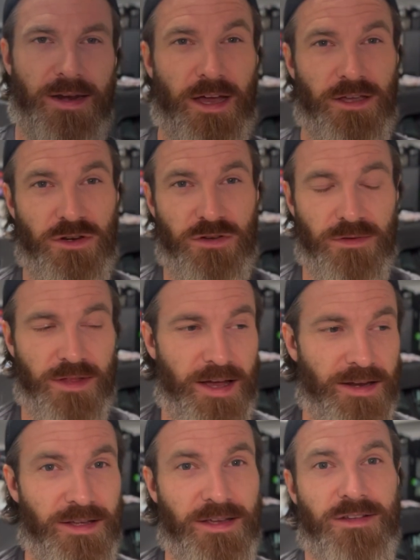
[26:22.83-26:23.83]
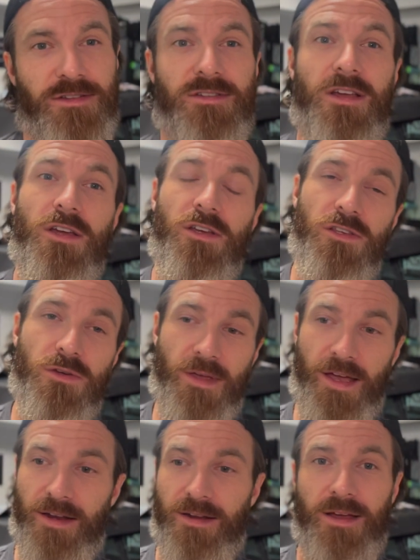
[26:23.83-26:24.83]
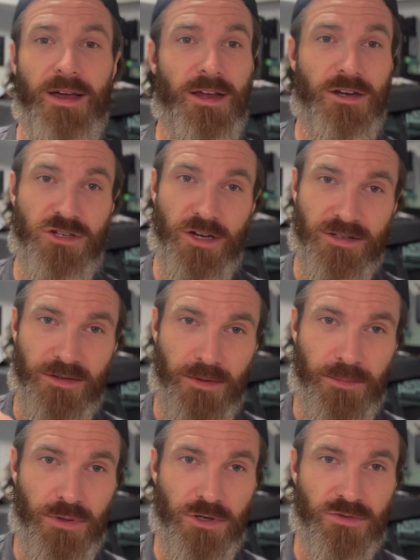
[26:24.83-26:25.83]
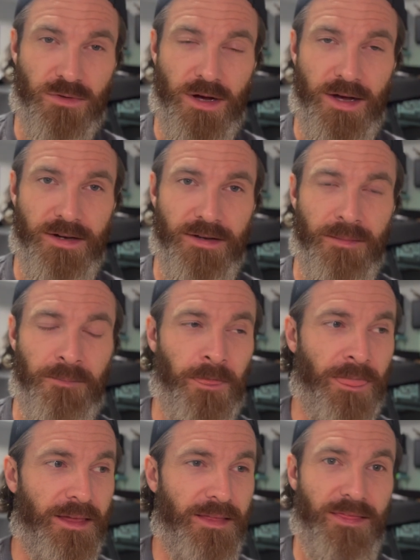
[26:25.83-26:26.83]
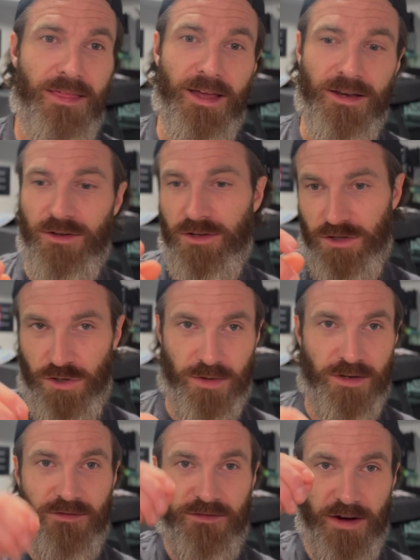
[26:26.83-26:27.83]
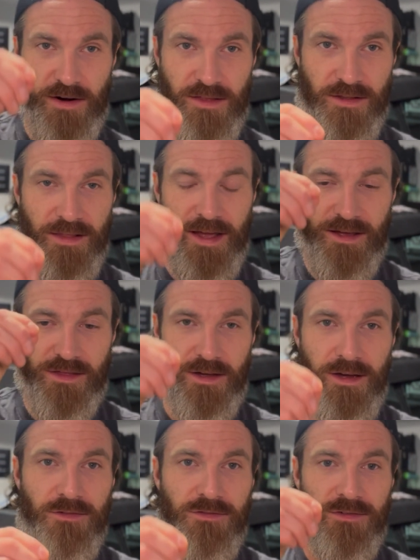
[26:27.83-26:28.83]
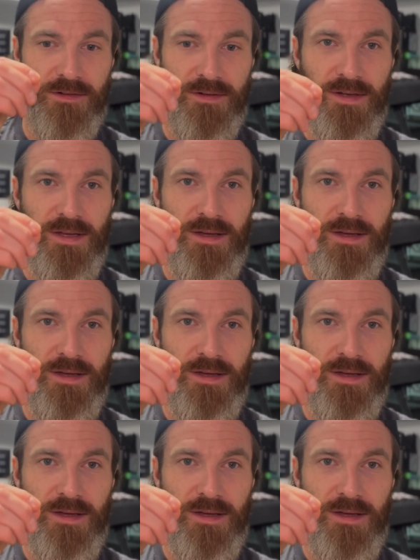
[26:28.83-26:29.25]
And how you do that is you get an adjustable push rod that you can vary the length of